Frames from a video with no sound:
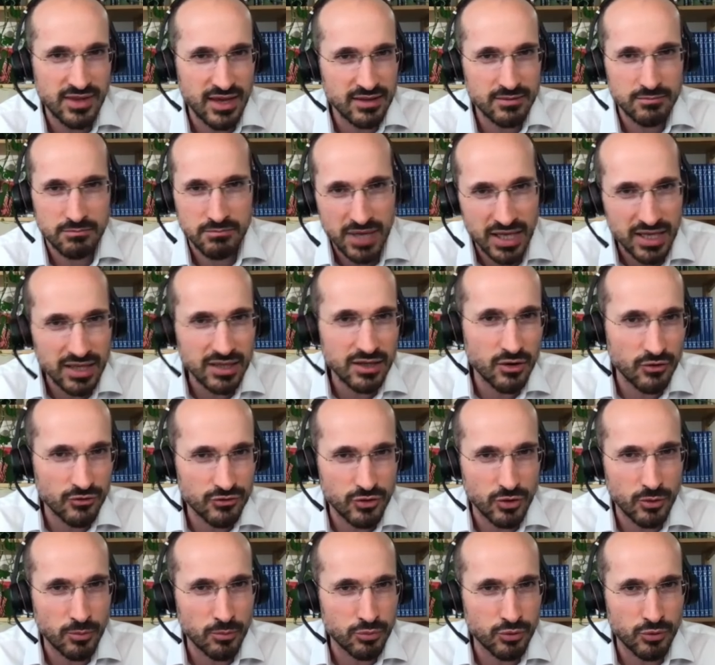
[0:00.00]
that many
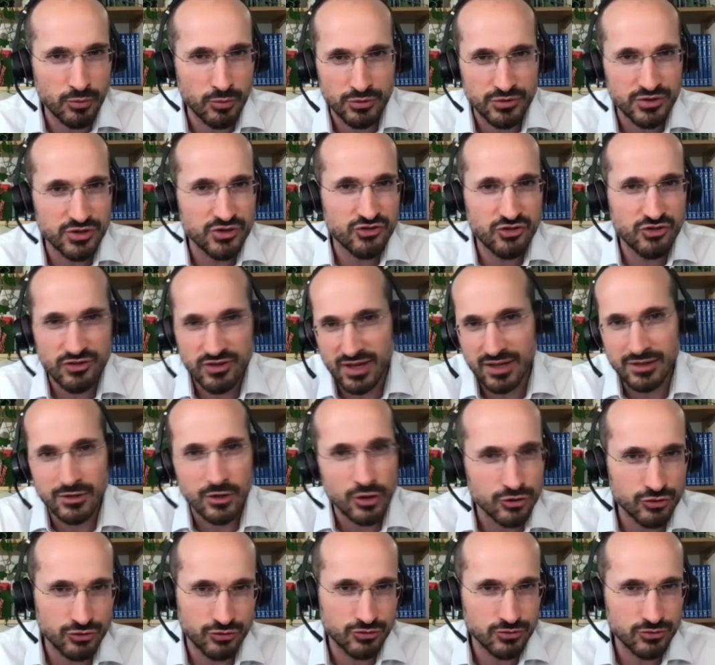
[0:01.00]
of their propositions are